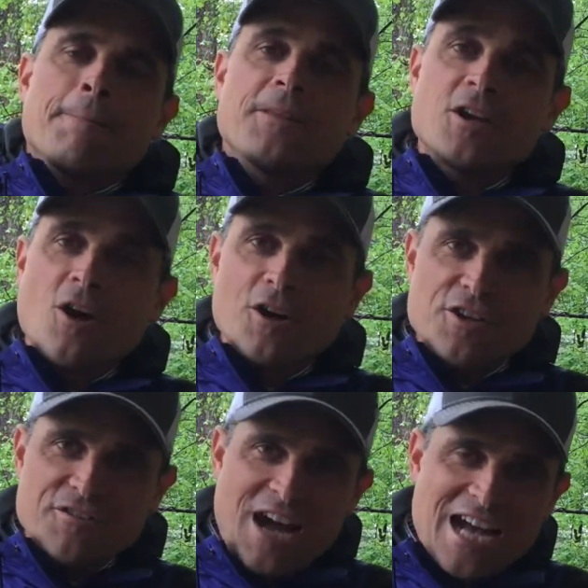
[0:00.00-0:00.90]
the
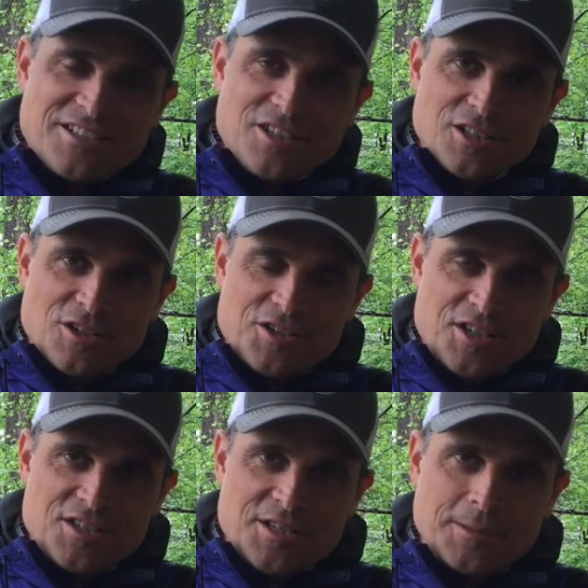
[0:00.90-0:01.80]
cardiovascular
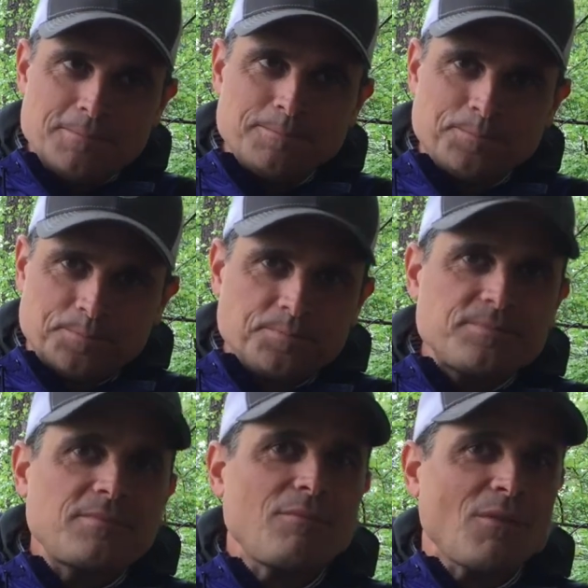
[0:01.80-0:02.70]
system,
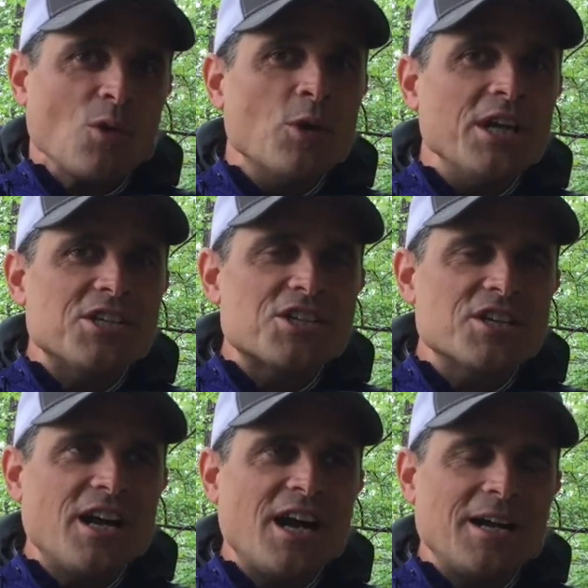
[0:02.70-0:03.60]

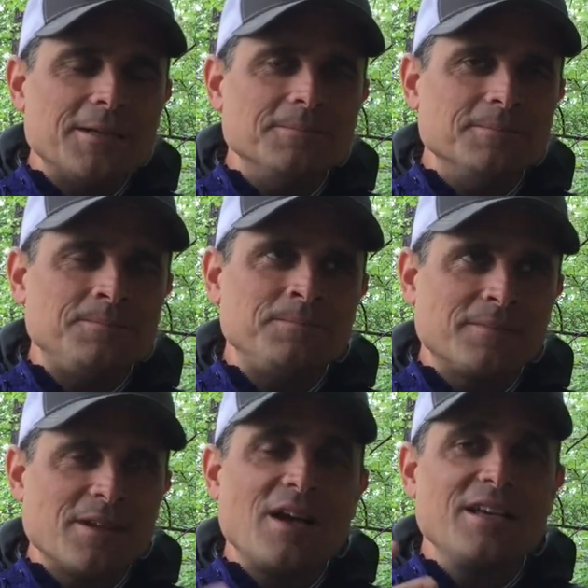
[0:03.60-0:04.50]
which,
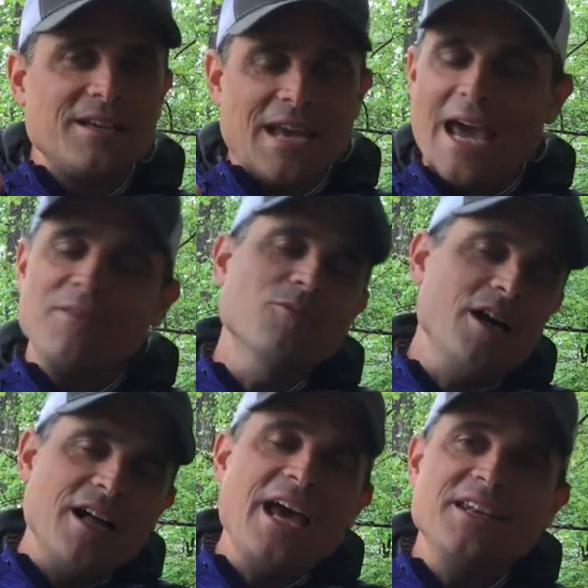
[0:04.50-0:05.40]
and
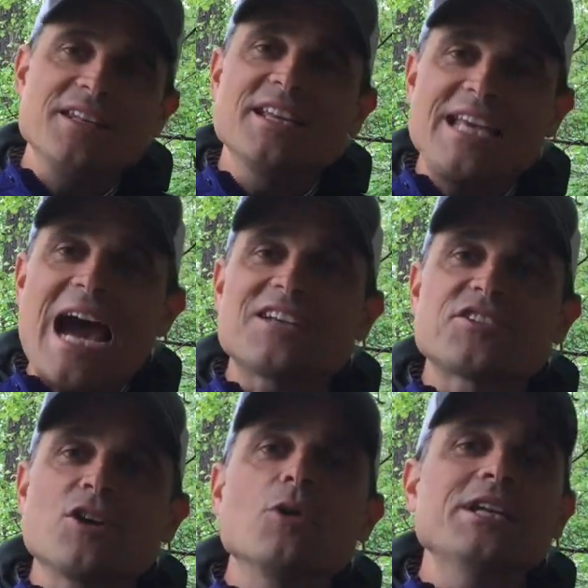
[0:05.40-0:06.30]
the
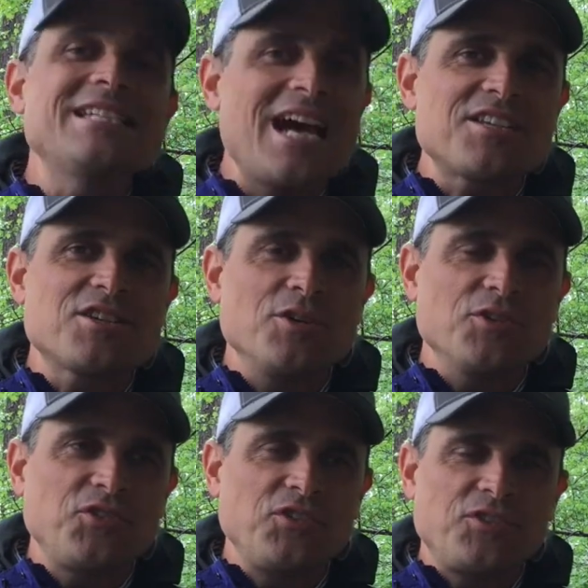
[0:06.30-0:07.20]
gastrointestinal
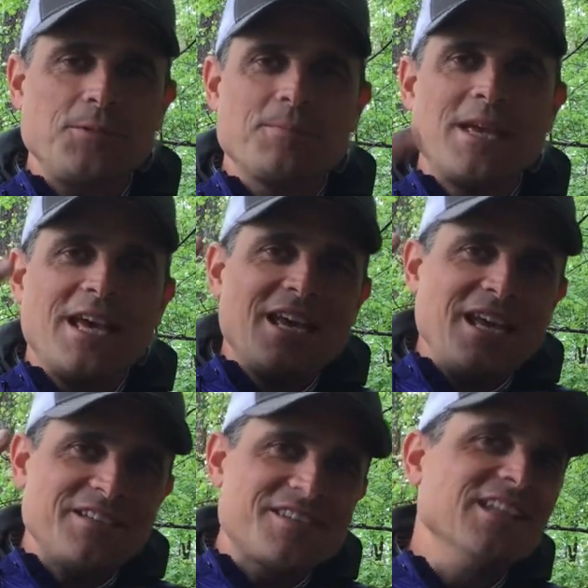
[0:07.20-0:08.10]
system.
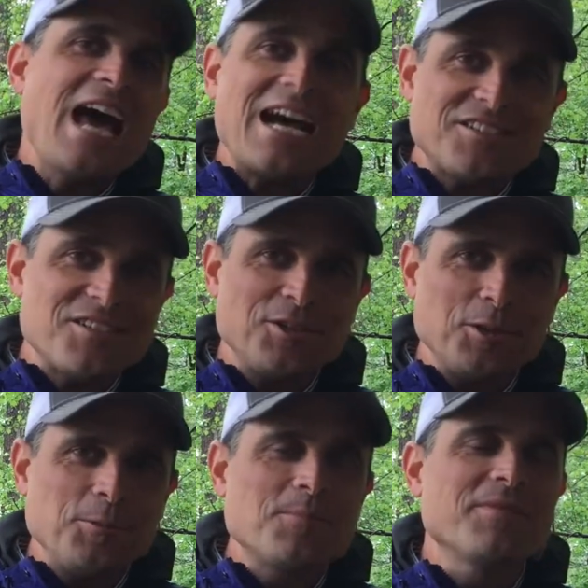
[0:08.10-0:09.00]
It's the last
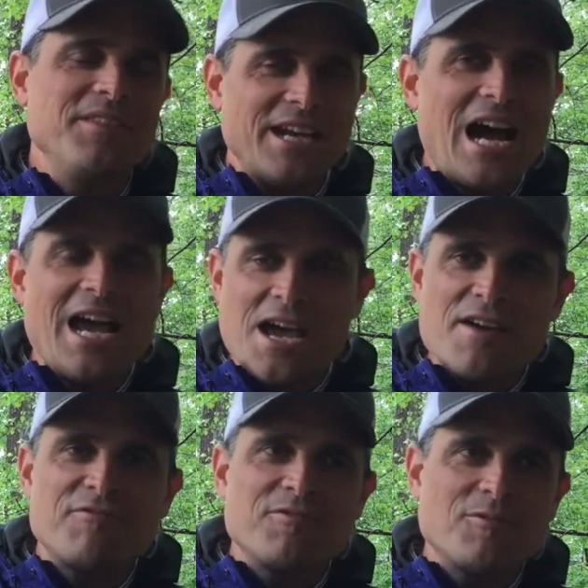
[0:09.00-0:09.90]
two that I
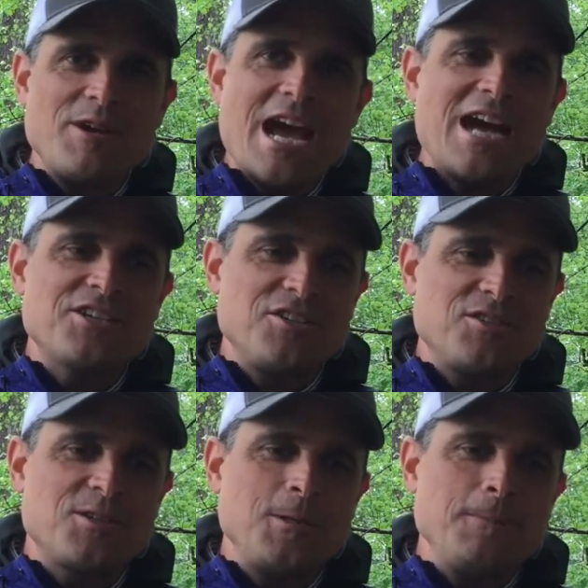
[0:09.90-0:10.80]
have reactions
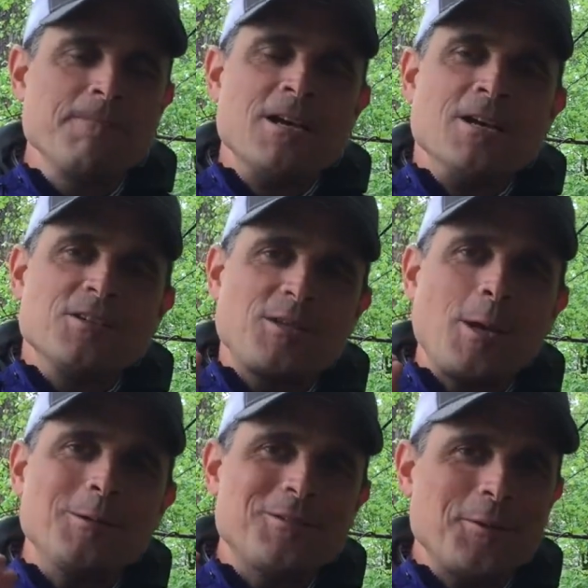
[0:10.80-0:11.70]
to. So to